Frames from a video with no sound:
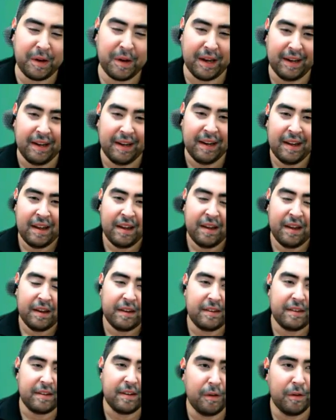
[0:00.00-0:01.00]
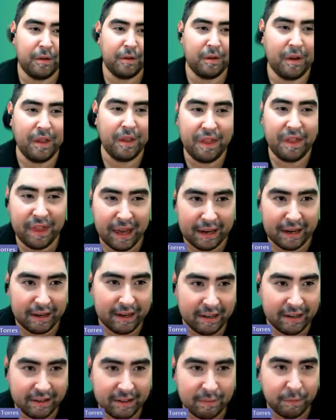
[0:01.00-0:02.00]
Oh, okay. So
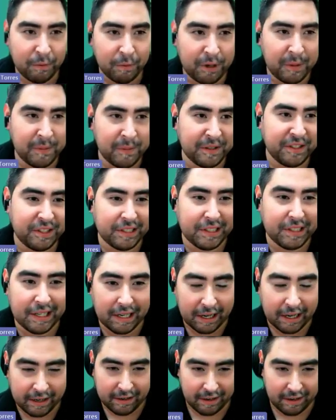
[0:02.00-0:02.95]
that is pretty much it.